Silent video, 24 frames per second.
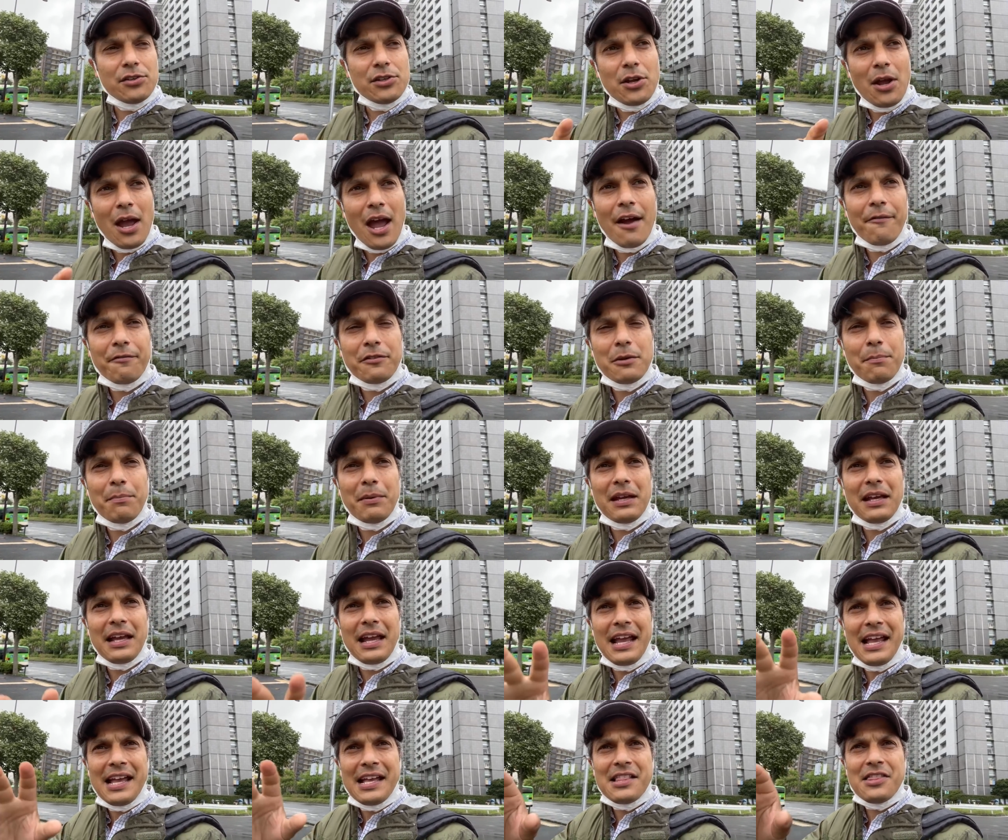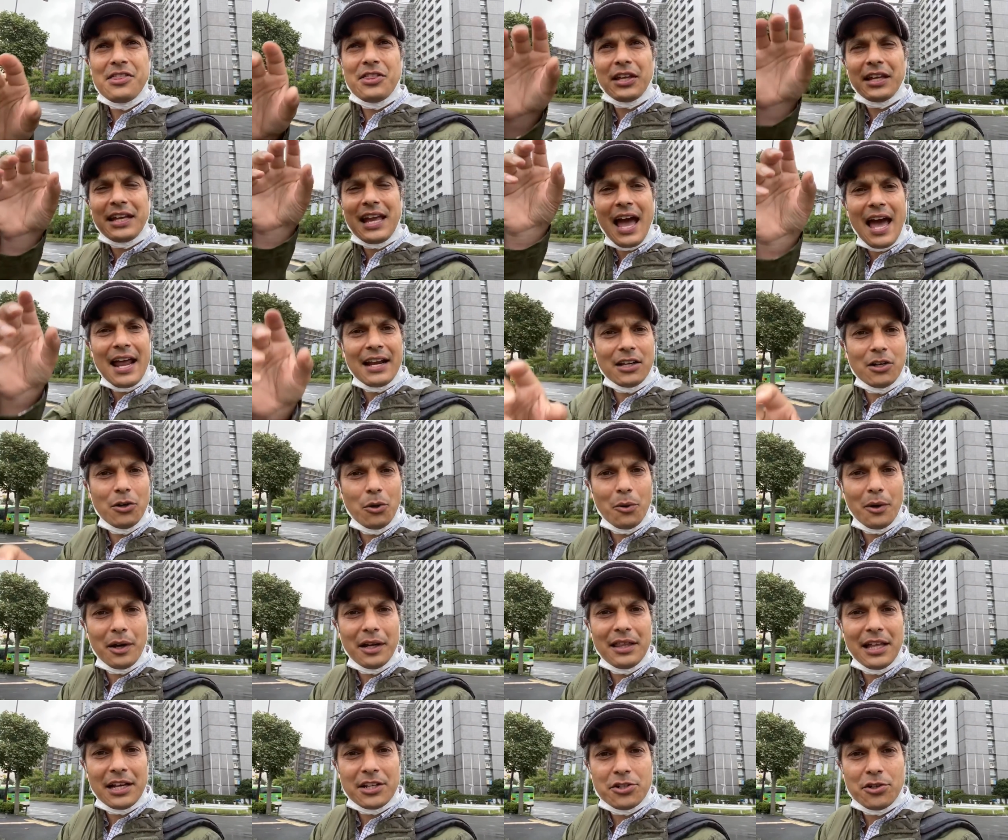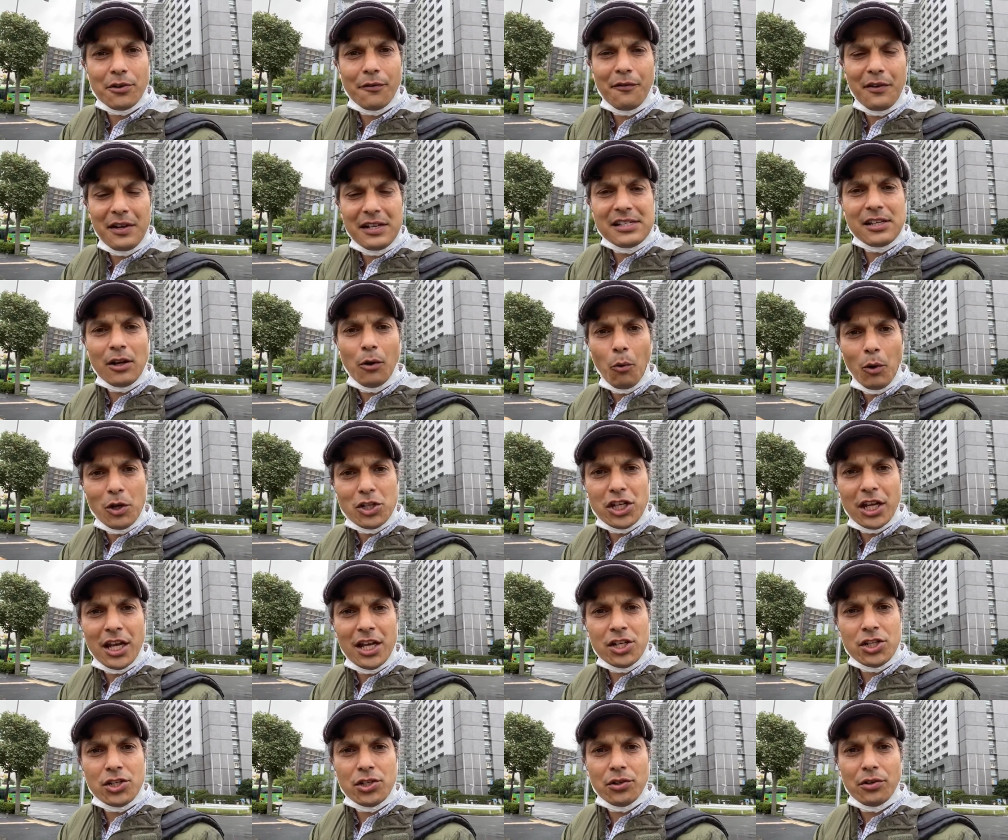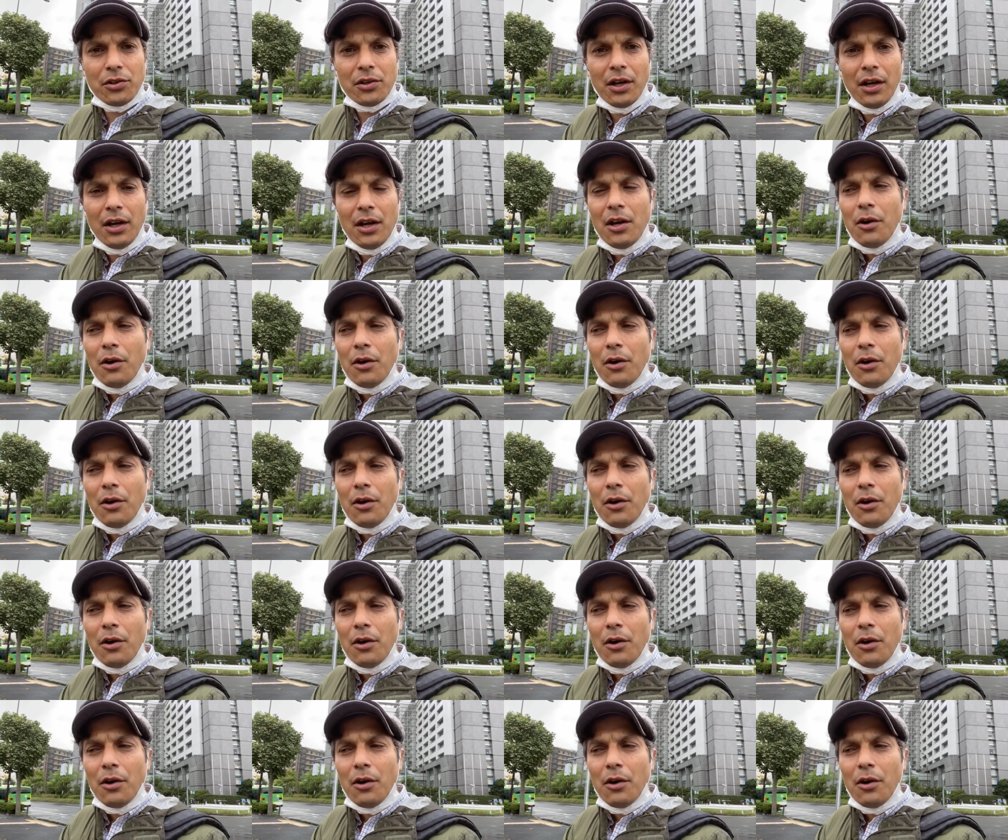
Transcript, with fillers: you have to be in the category that your visa was issued,